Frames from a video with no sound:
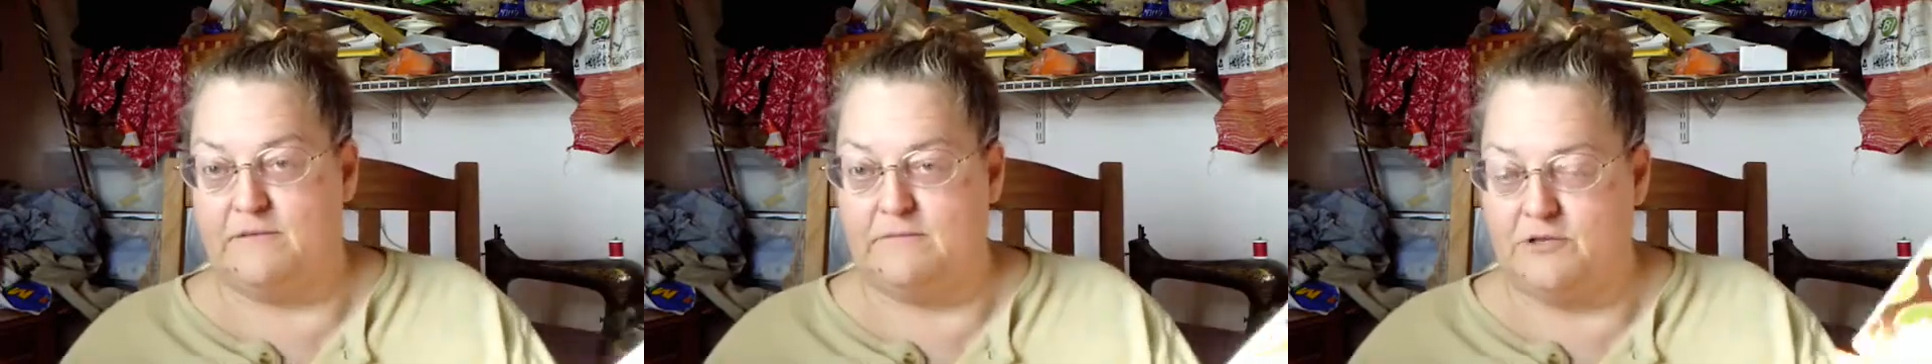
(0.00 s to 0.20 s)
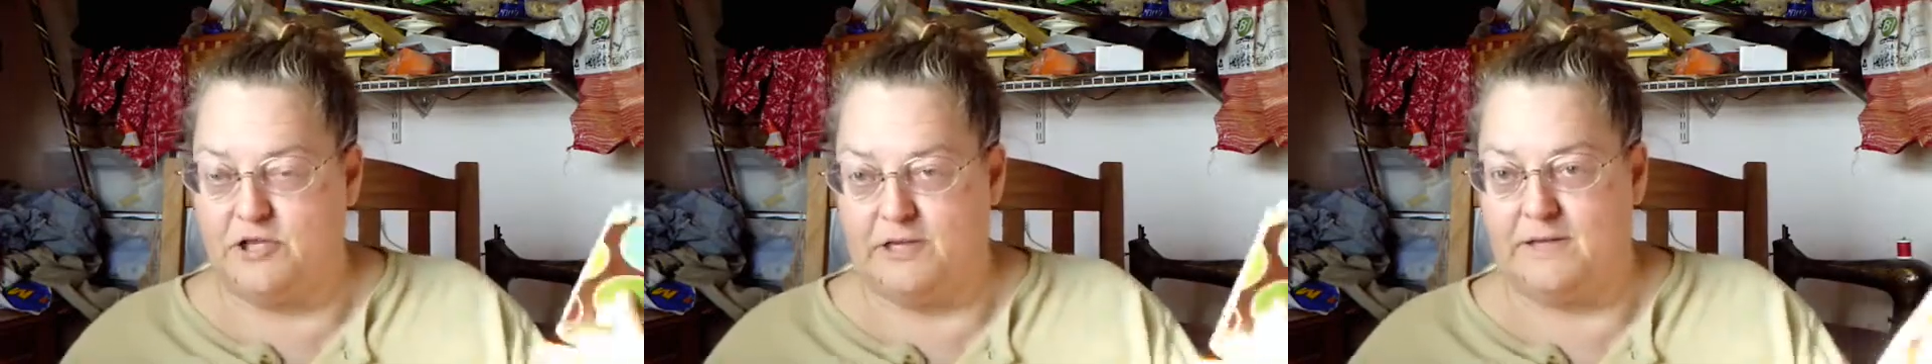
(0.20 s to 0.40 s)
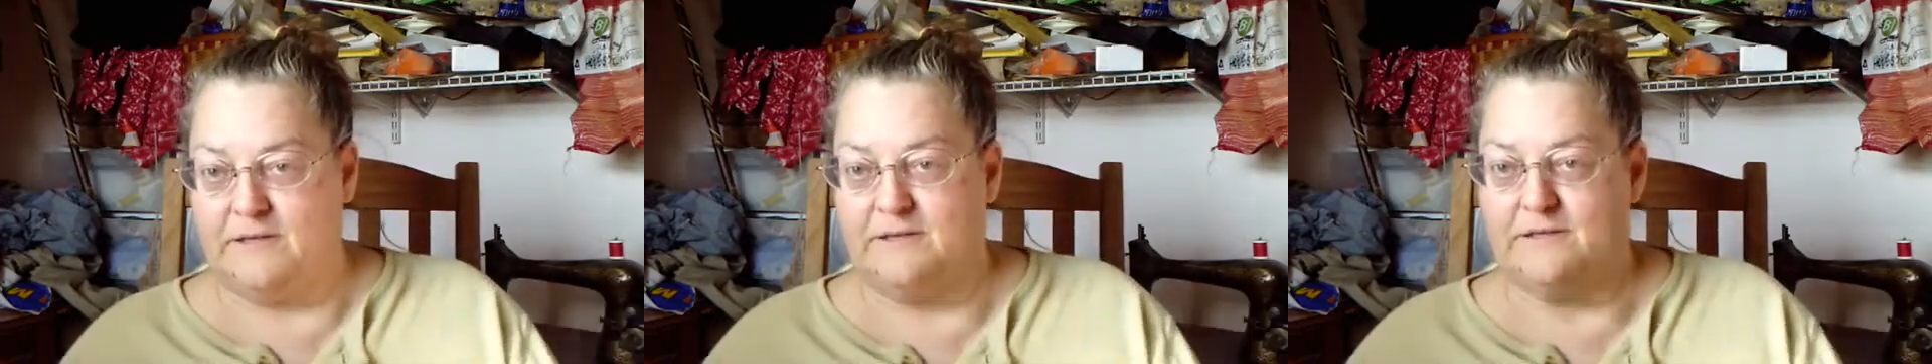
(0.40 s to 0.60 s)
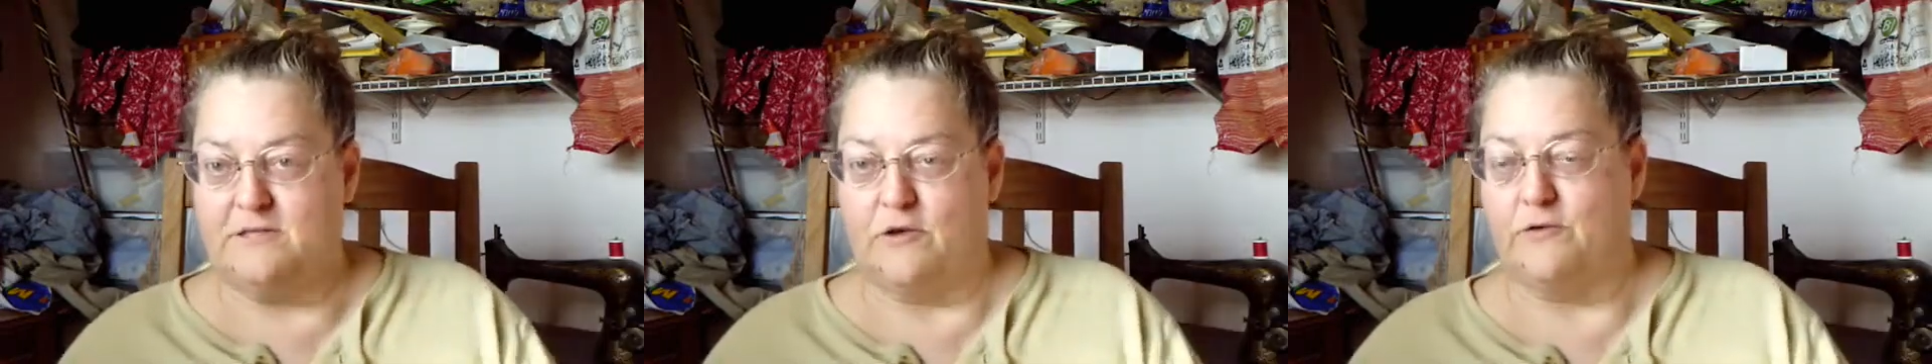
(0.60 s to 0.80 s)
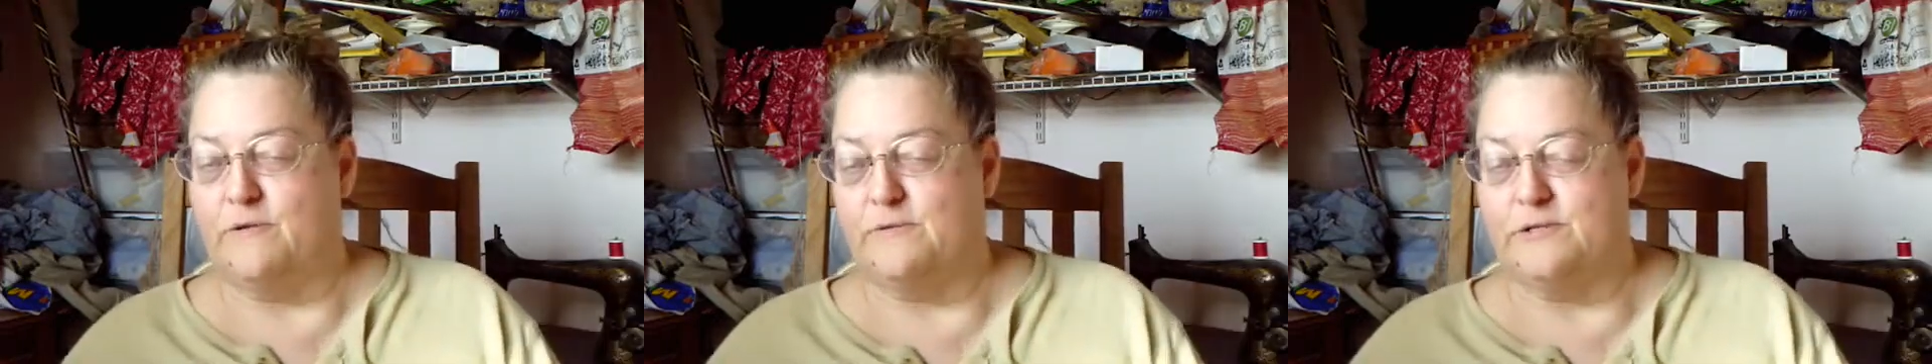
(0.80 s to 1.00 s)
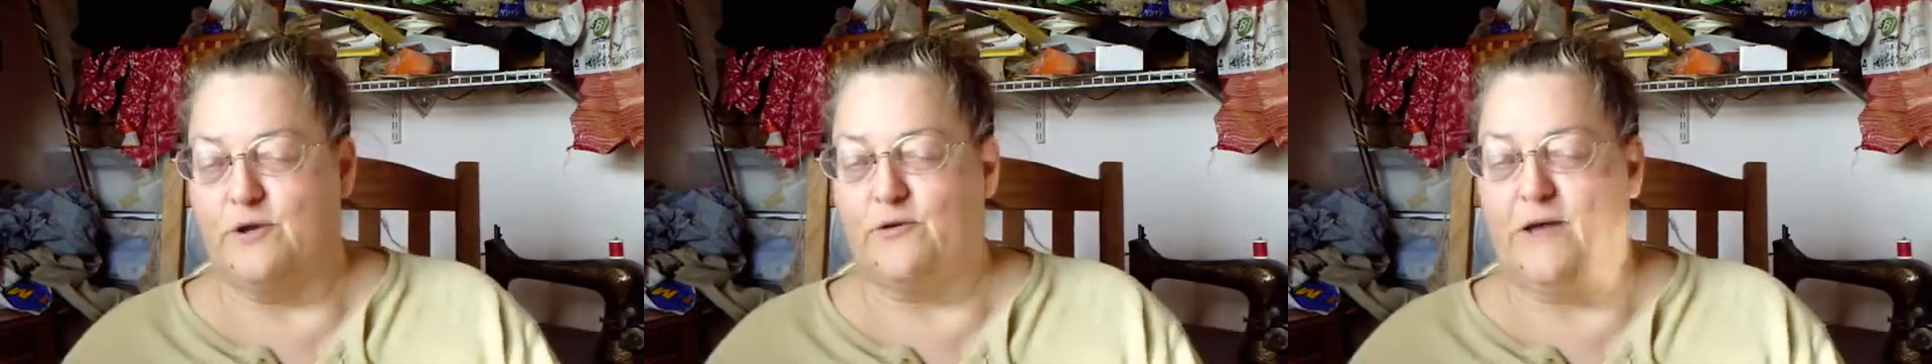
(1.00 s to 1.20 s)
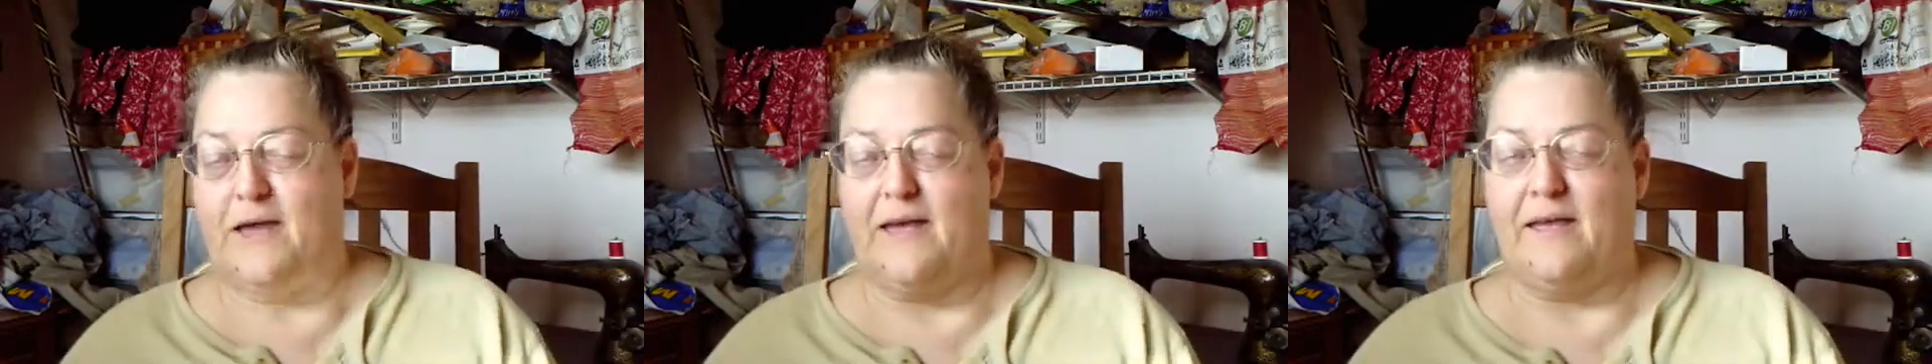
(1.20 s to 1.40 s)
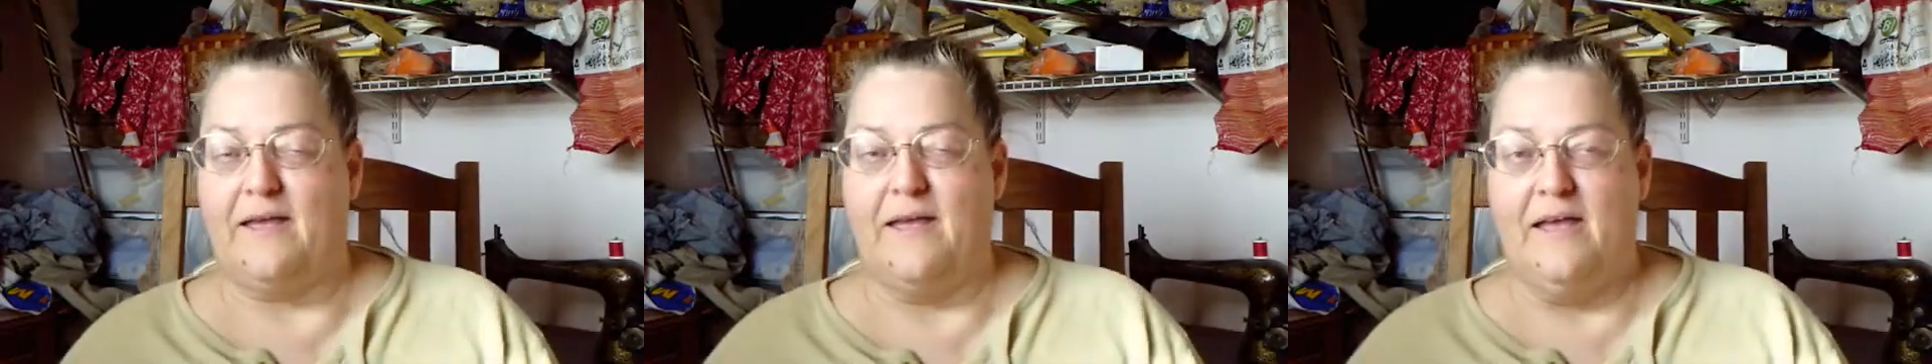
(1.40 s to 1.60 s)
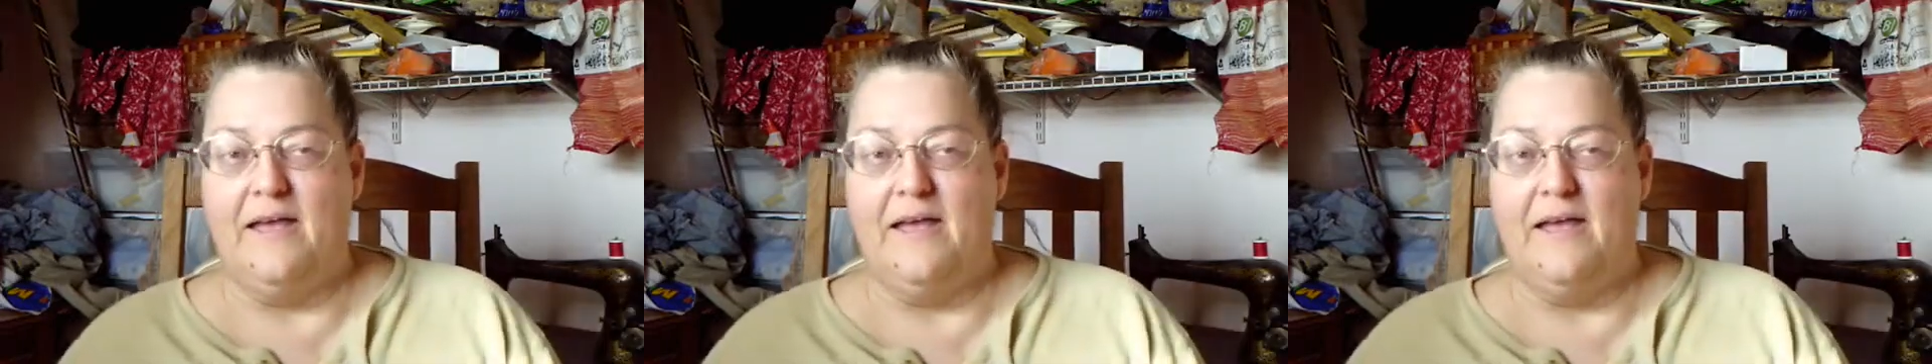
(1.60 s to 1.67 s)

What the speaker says: chickens, so it was okay.